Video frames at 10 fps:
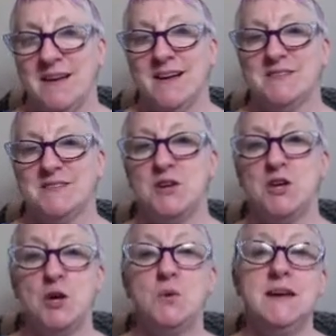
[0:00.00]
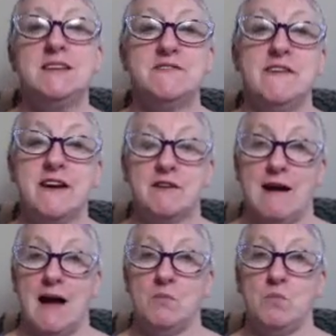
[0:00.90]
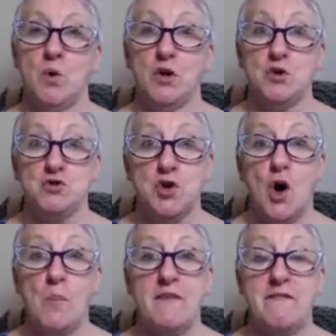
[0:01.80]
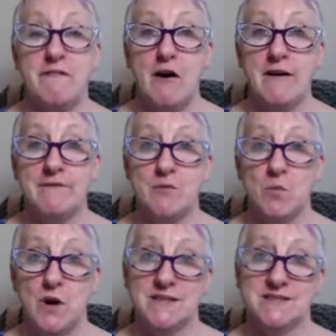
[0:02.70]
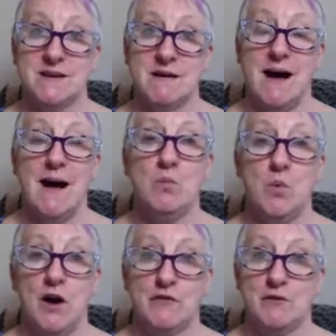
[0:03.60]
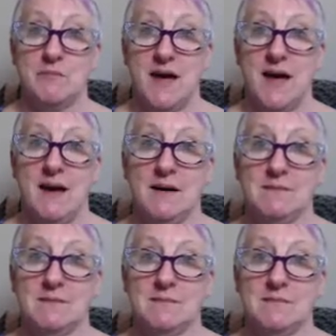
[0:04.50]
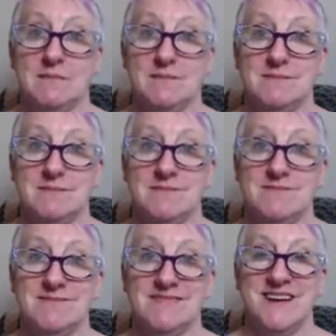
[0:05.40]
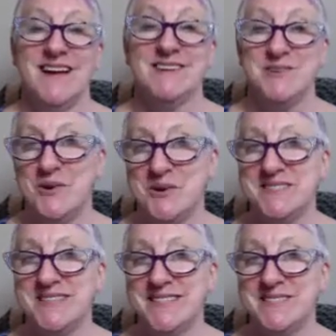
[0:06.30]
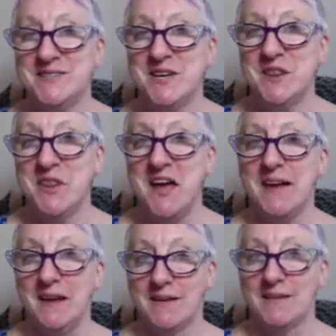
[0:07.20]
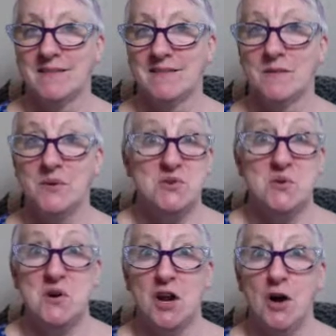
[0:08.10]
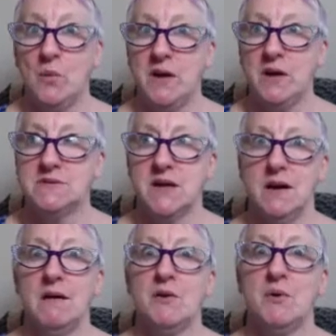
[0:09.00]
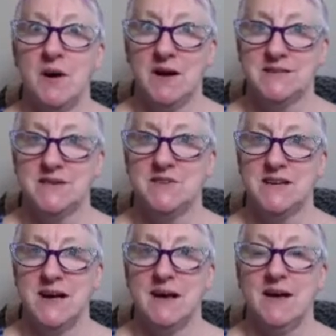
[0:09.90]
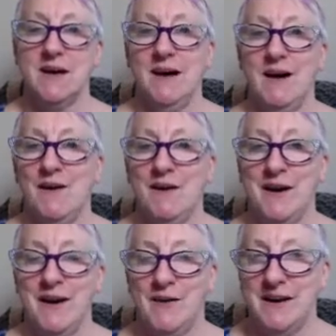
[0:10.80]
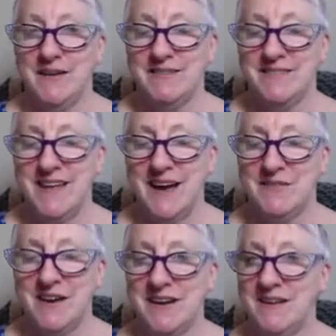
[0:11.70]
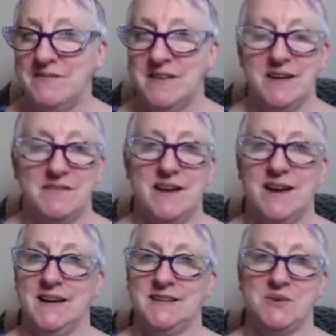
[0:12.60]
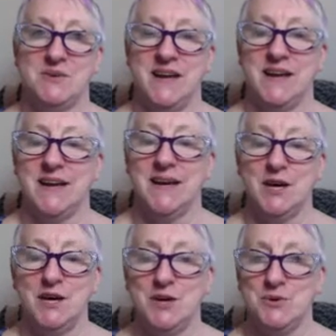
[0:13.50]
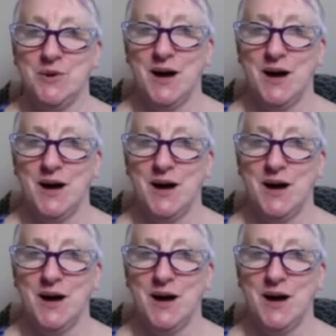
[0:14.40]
So you need to figure out what your top 5 words are and work from there. It's not as easy as you think. We talk a lot. We use a lot of words every day. I have a lovely, lovely lady called Nikki who